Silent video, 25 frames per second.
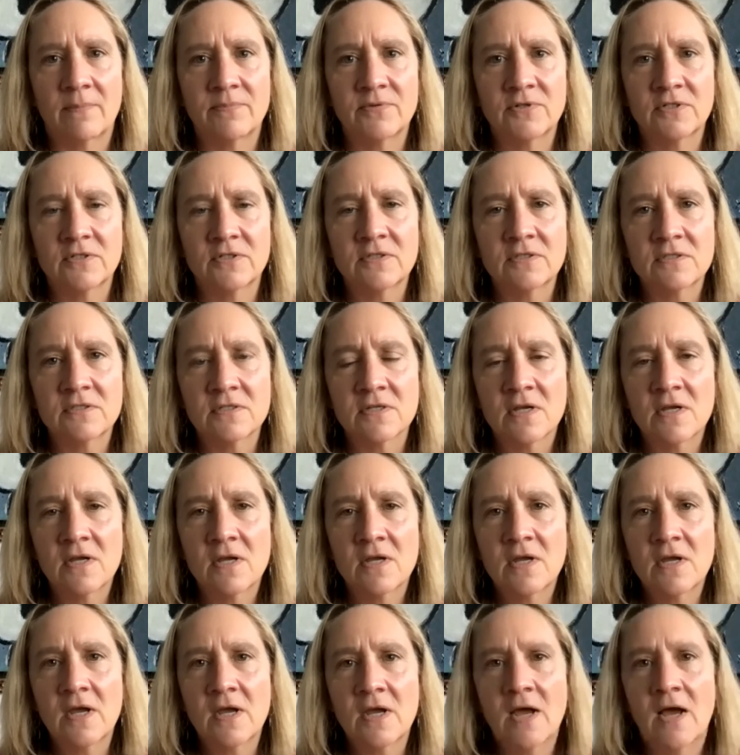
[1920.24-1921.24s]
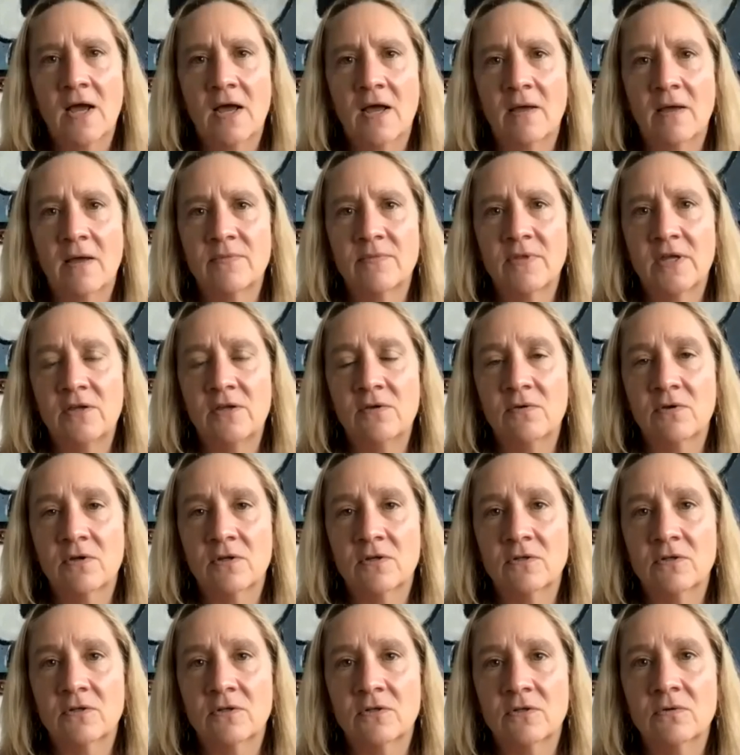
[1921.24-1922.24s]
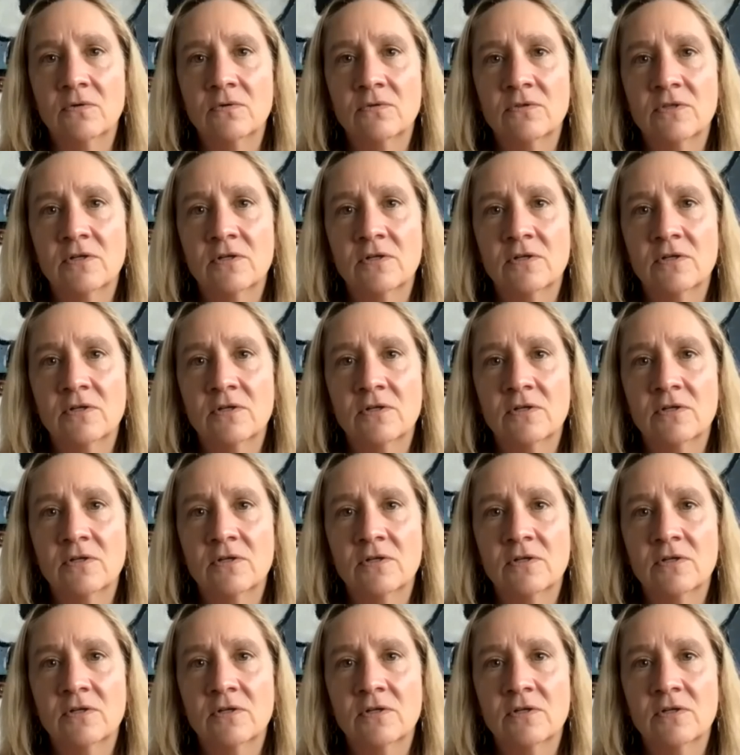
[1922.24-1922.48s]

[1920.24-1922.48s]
options that you can do.